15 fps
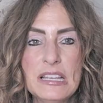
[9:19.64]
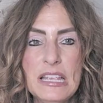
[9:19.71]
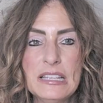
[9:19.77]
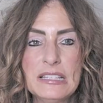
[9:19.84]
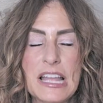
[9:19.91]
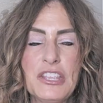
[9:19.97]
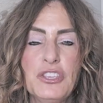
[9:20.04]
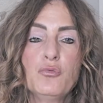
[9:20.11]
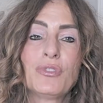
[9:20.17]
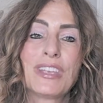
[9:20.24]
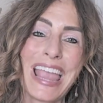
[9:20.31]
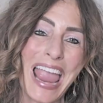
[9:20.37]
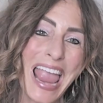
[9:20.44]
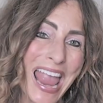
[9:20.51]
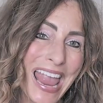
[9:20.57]
is that you
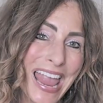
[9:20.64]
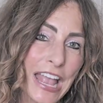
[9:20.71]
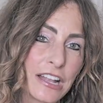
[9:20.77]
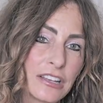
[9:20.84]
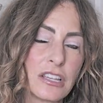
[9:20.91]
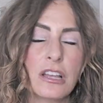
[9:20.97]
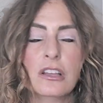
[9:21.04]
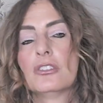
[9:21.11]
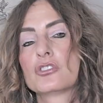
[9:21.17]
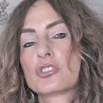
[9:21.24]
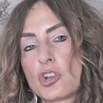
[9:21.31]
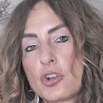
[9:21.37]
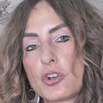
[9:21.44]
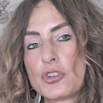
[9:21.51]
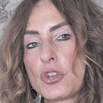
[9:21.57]
can't
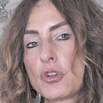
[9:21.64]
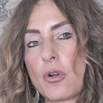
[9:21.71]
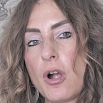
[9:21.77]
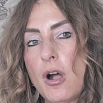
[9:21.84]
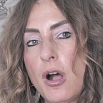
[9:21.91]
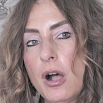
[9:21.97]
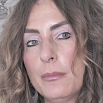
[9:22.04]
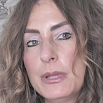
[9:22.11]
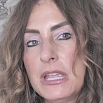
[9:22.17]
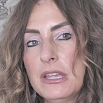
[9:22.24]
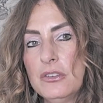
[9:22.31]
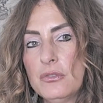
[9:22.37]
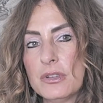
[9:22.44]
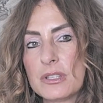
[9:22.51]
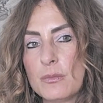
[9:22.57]
turn your hobby
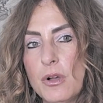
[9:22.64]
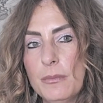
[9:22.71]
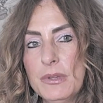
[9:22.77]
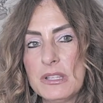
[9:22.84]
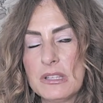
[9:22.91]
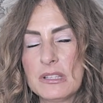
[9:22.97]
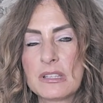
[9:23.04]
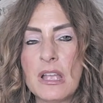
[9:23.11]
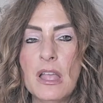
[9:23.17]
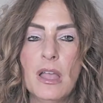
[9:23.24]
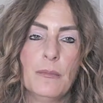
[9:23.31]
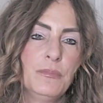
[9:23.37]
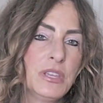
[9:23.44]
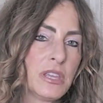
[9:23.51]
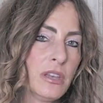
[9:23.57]
into a small business
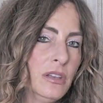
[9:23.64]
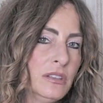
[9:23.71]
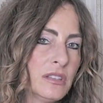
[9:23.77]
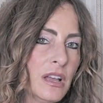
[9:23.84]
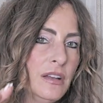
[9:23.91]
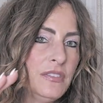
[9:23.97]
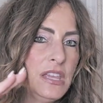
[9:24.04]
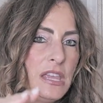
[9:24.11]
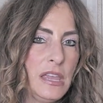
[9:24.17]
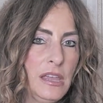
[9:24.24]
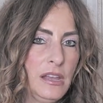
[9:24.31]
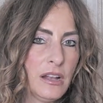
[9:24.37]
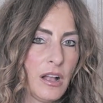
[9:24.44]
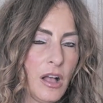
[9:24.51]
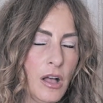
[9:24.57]
because of the
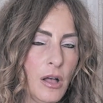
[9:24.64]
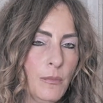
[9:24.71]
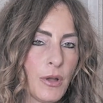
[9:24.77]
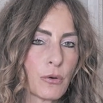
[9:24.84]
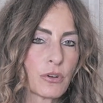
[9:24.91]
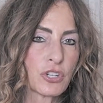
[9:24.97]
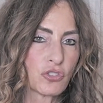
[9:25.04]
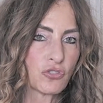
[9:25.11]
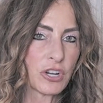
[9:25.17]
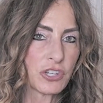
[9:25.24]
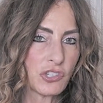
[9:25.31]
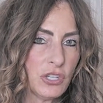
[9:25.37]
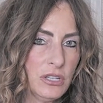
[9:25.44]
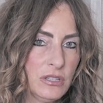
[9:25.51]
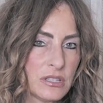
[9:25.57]
income
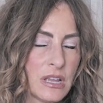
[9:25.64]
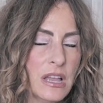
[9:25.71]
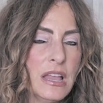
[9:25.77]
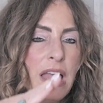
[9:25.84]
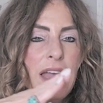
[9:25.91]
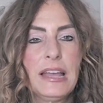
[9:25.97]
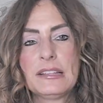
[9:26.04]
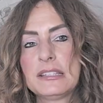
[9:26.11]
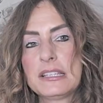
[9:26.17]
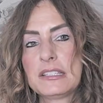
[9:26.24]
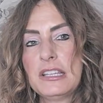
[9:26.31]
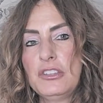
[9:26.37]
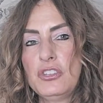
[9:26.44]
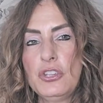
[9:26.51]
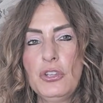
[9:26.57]
restrictions. At
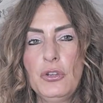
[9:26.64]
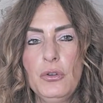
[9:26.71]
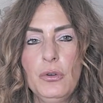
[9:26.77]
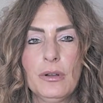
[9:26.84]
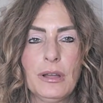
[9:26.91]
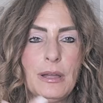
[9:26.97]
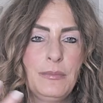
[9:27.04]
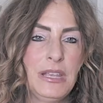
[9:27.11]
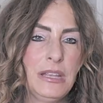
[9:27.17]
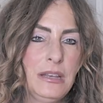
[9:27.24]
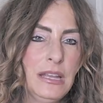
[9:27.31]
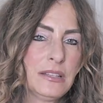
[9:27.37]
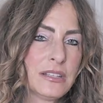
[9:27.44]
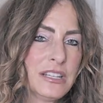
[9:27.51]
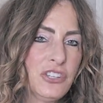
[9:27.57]
62, I mean,
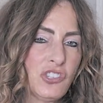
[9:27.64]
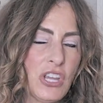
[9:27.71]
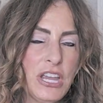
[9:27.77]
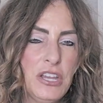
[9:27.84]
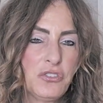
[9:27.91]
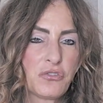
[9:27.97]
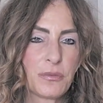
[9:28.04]
it's gonna change